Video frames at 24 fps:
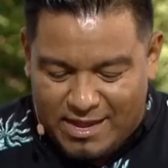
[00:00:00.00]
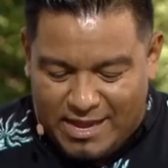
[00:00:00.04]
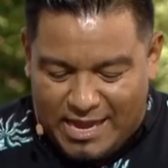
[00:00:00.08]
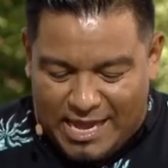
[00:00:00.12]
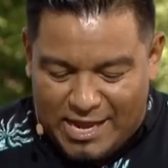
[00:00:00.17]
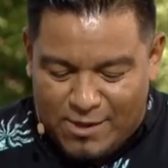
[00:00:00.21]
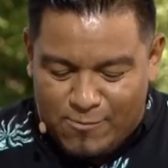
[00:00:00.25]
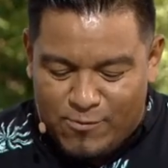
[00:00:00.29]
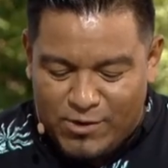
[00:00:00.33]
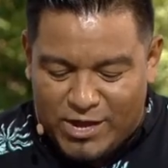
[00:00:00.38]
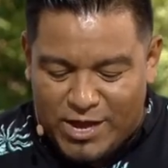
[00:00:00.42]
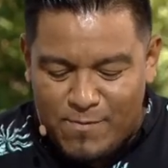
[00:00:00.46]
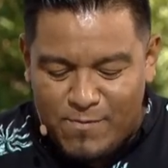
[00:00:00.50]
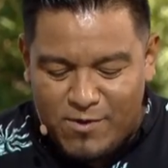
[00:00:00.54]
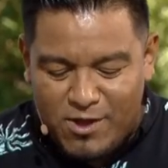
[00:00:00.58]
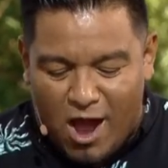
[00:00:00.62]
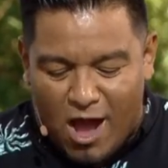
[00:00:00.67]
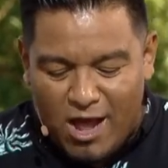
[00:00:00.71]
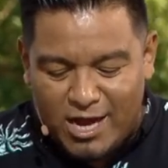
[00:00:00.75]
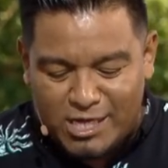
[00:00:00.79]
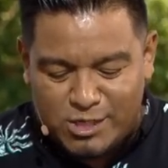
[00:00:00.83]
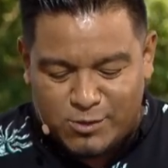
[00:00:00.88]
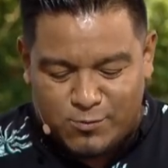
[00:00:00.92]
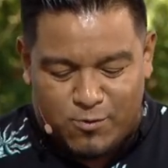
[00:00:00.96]
And if we can be
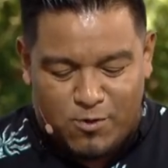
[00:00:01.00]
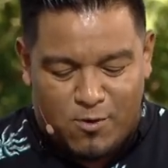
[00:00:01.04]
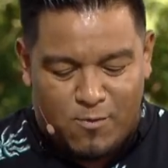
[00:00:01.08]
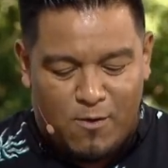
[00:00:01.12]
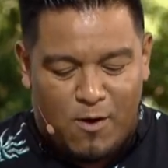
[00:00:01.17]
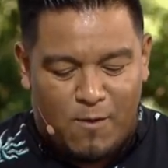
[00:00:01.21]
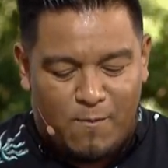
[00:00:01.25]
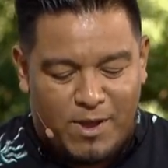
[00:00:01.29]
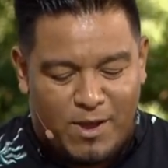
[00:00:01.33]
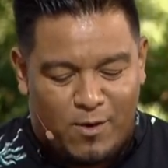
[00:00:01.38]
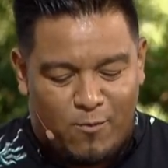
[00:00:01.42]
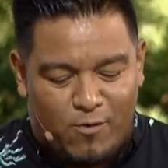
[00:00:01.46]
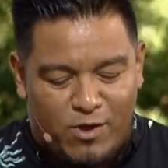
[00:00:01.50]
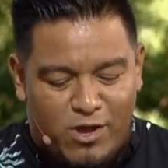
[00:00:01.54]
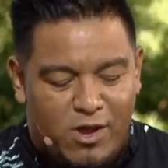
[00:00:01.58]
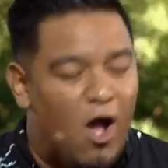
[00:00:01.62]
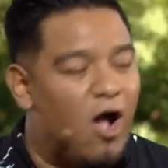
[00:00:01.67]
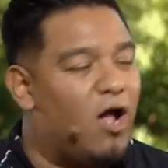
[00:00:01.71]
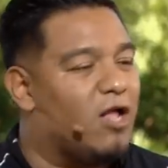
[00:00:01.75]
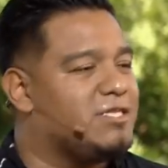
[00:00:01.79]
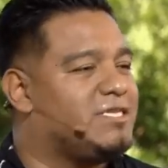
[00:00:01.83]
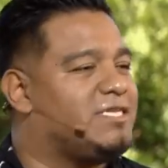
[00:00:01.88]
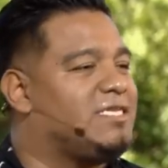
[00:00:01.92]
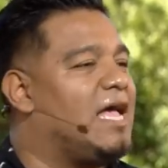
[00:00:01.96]
honest for a moment, we
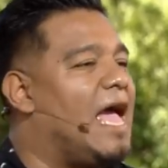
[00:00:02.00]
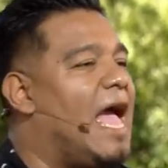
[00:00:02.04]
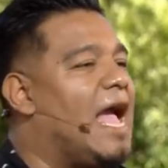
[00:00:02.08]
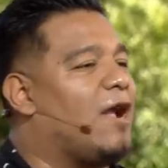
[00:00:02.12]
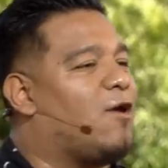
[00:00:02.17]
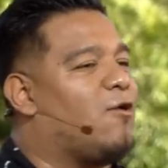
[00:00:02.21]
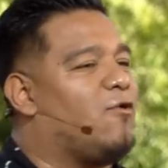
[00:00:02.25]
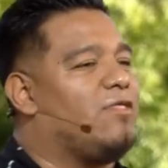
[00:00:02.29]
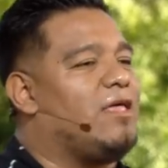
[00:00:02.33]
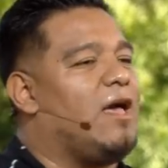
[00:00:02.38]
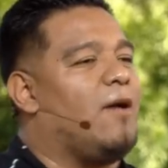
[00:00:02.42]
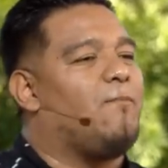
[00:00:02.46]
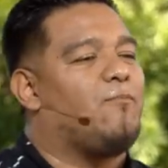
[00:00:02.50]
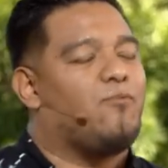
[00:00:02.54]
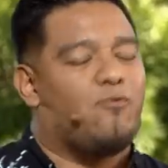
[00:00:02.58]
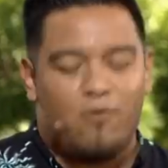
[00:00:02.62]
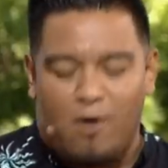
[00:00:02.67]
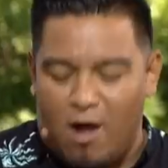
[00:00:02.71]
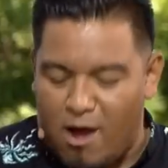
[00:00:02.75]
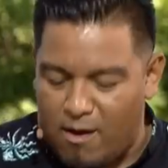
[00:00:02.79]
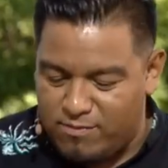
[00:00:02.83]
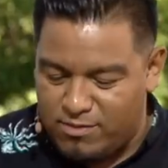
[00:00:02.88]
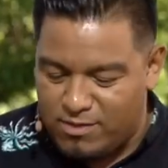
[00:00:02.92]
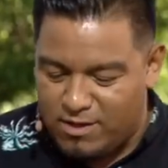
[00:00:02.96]
all tackle that
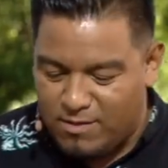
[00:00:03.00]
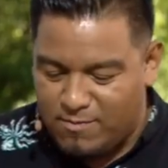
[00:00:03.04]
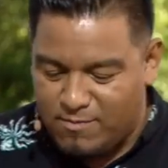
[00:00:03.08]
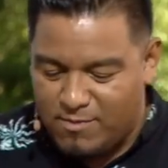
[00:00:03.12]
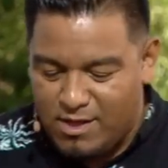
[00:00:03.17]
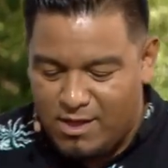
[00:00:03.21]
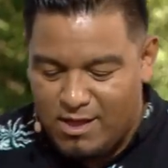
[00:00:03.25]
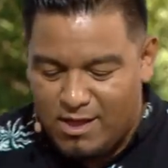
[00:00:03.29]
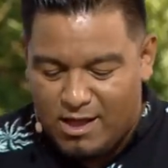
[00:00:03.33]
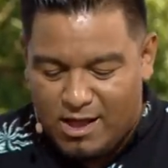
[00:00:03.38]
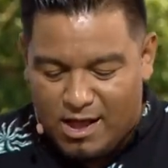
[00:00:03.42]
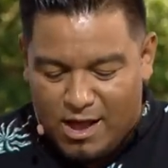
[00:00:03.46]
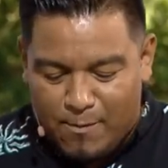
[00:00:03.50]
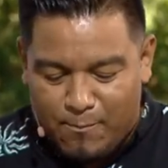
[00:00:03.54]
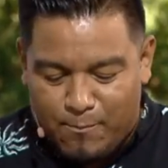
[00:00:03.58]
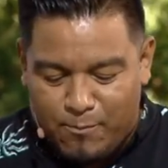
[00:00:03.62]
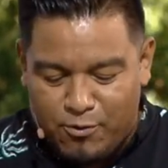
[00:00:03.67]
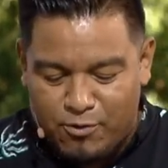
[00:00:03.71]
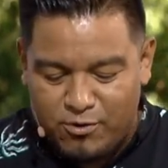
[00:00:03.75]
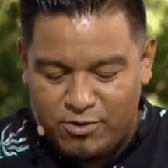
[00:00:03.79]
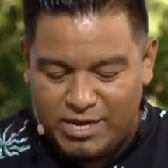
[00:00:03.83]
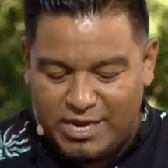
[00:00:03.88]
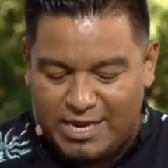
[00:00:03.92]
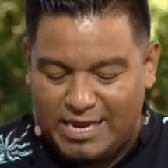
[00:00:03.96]
problem of
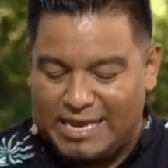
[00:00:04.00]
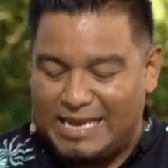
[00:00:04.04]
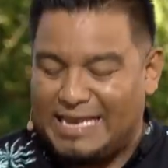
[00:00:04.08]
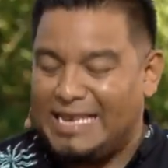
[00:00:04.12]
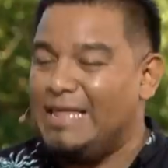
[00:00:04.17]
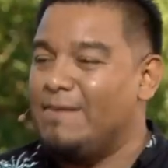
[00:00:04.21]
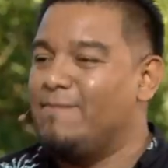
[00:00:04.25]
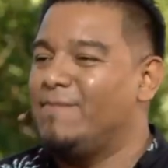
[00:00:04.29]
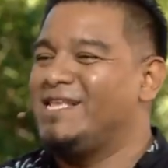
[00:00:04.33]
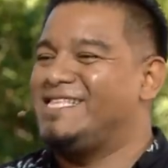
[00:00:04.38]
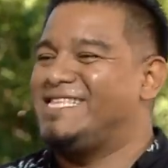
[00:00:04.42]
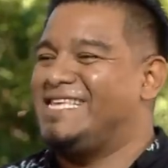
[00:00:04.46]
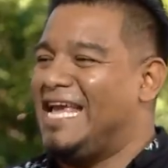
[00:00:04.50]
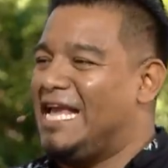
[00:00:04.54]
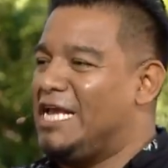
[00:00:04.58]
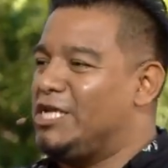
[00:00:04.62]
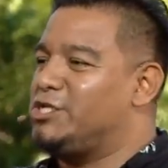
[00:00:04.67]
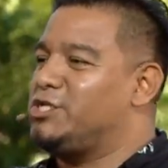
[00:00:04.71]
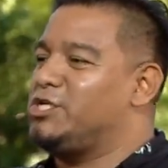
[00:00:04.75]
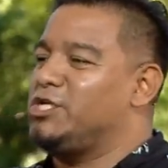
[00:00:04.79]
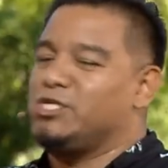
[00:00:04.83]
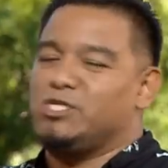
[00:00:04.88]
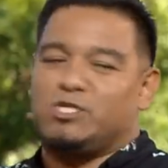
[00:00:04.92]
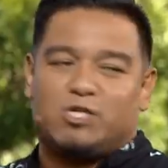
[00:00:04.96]
putting
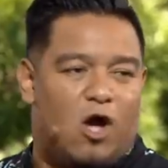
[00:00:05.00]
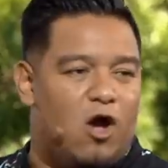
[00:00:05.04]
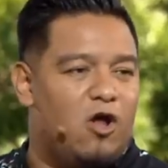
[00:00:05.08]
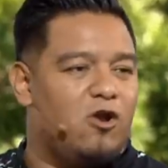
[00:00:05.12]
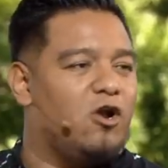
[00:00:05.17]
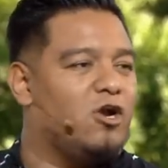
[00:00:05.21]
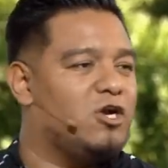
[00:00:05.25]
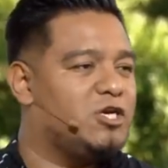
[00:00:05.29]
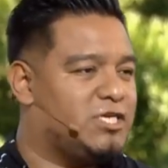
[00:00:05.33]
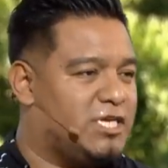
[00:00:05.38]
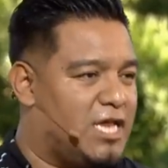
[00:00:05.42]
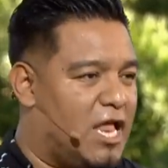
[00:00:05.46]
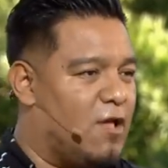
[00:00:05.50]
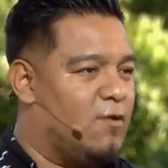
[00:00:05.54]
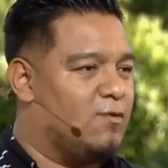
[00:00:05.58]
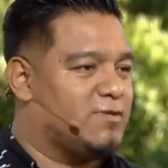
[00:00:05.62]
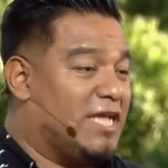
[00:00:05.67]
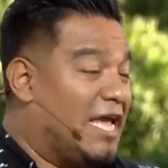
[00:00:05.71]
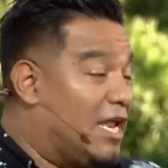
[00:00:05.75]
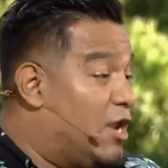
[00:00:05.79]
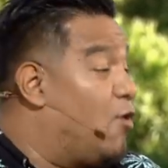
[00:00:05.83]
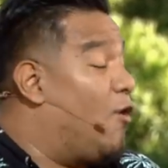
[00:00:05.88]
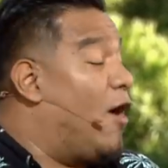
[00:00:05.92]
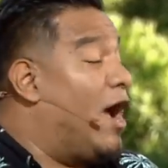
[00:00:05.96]
limitations on ourselves.
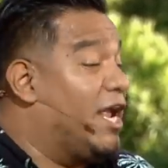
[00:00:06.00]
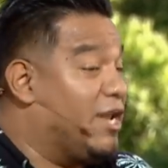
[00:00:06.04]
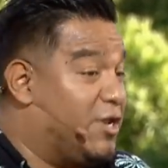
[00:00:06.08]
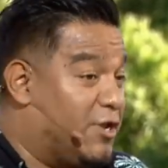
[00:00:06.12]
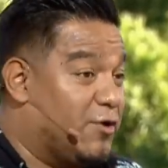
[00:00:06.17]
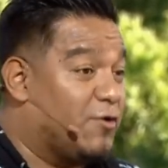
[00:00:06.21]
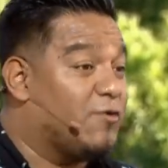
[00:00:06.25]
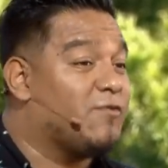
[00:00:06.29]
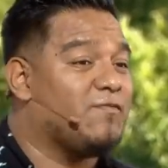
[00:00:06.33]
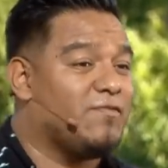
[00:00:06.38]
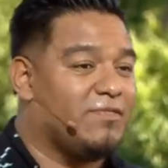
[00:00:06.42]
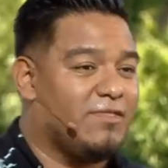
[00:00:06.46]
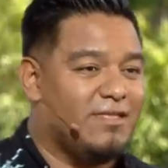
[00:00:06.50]
I know I do.